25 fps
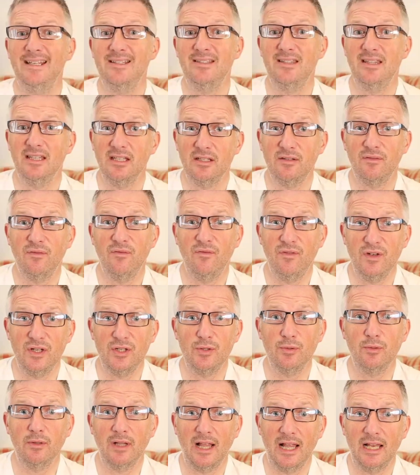is this
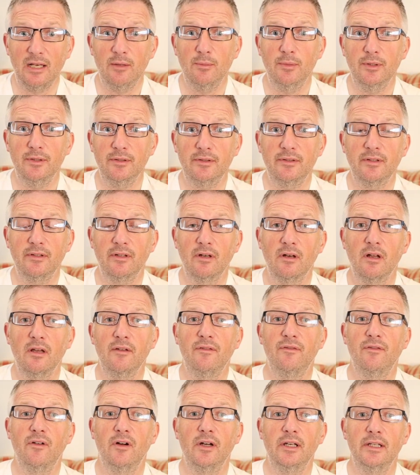visual element that I
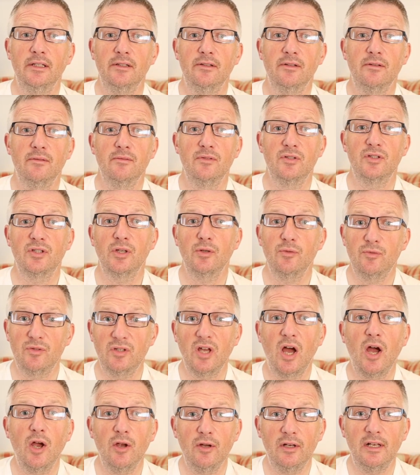find so
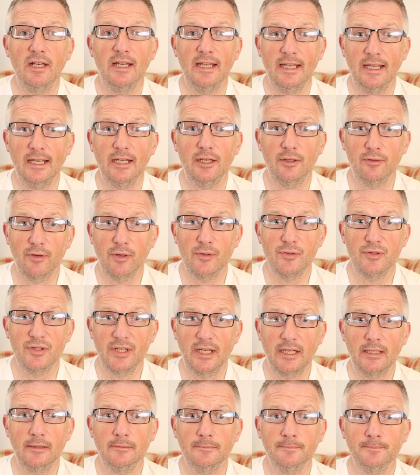totally
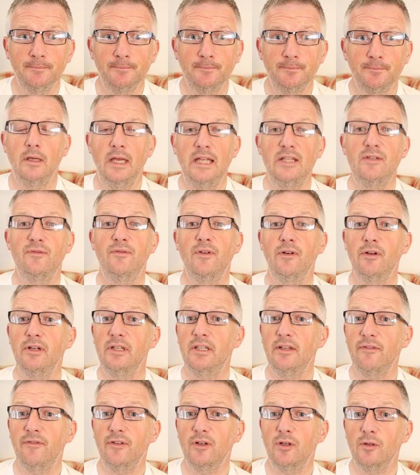engrossing. It's very
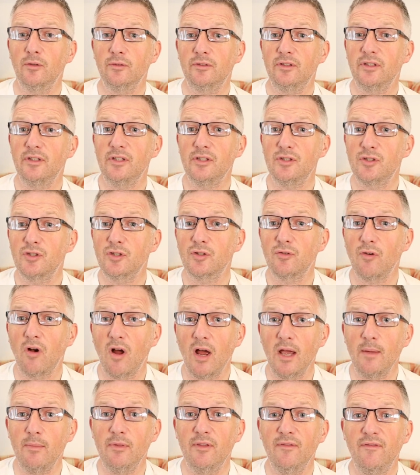difficult to
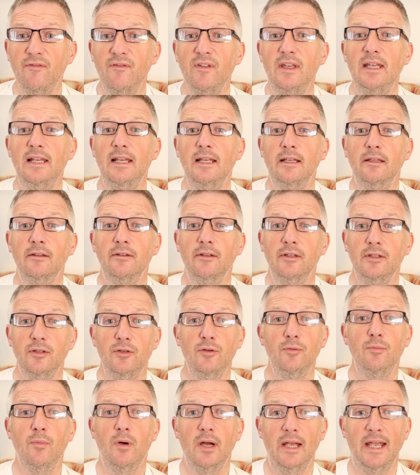describe the feeling that
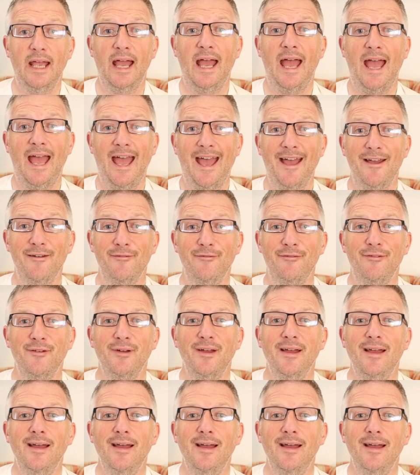you might have